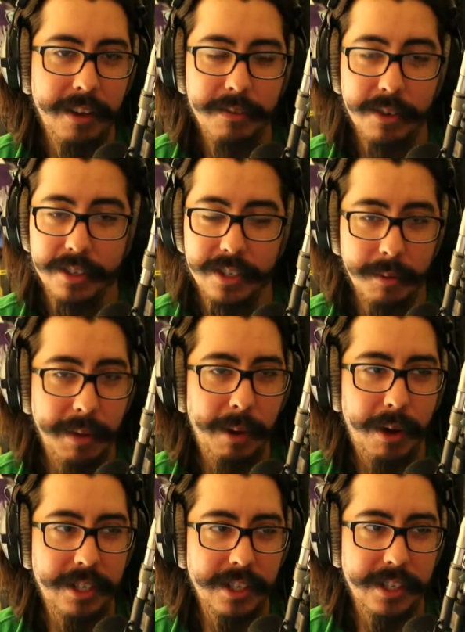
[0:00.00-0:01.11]
If you're somehow
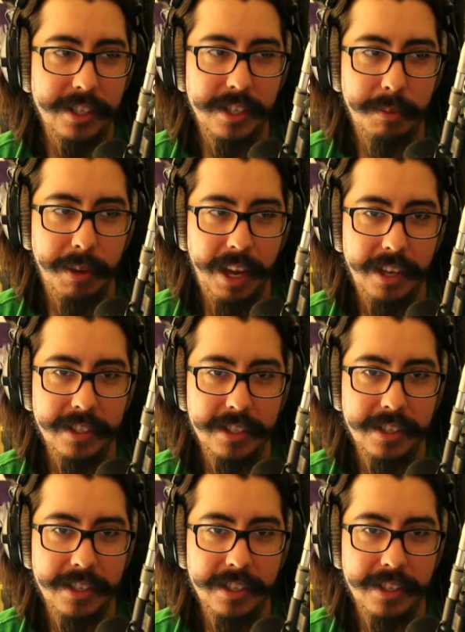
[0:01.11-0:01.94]
watching this in the past,